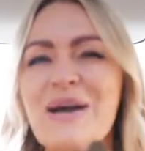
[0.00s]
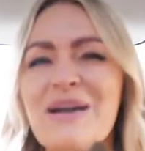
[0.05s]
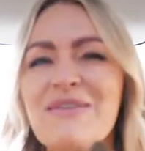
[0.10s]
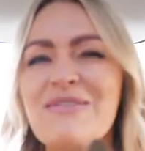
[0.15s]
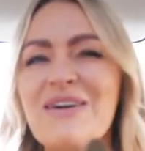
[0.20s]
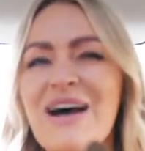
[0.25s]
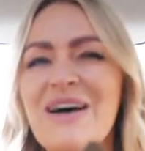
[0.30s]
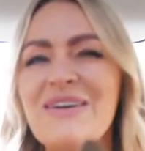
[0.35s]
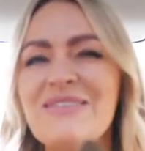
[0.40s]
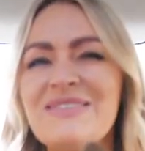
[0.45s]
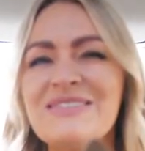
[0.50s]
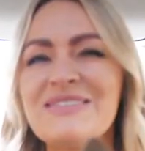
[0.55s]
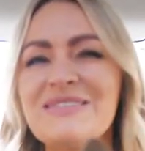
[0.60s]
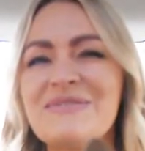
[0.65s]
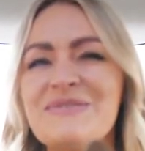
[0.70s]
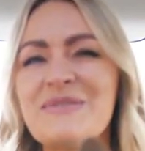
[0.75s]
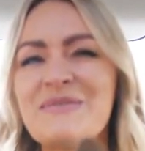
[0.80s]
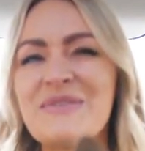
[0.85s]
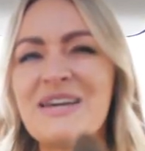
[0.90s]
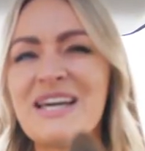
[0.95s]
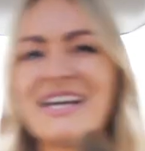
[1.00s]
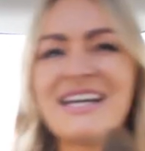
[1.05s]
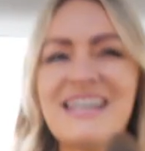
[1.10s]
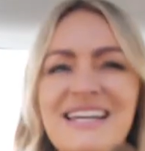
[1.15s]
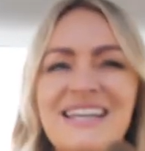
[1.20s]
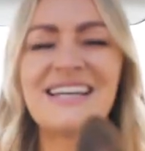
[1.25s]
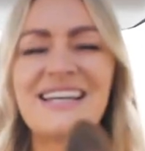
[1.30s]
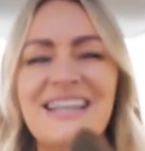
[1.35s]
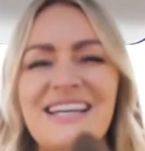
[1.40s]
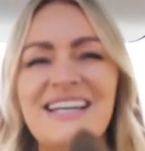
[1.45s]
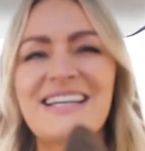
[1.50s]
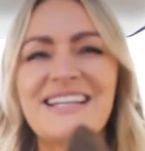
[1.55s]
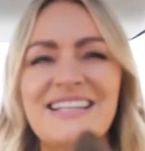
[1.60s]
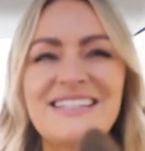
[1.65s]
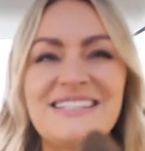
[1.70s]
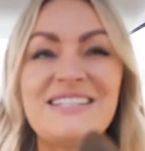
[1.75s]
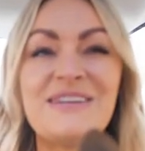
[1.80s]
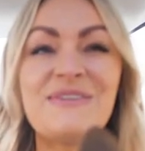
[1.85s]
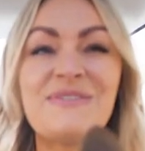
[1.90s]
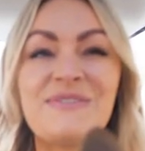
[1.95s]
way round for me. No.
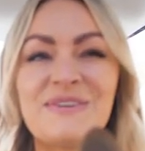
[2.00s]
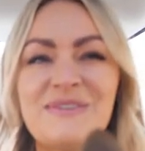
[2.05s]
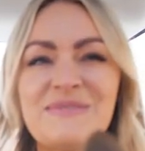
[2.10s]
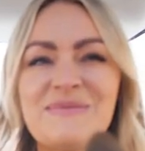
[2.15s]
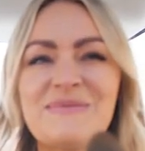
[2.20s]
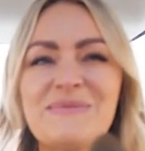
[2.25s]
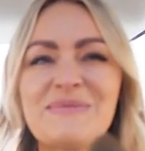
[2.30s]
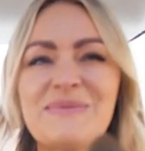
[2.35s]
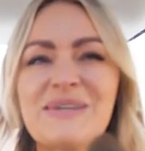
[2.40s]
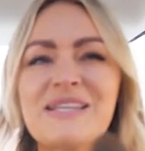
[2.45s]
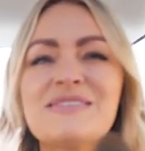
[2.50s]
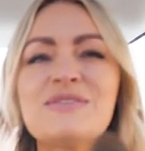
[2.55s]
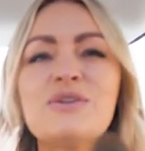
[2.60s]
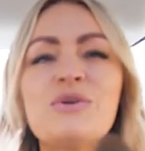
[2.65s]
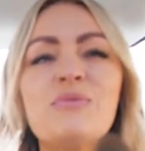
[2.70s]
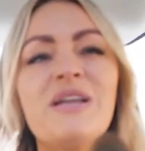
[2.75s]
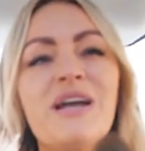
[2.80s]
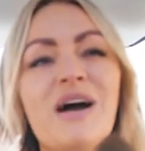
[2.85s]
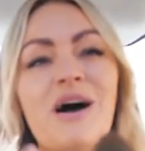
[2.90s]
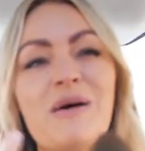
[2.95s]
It's different because normally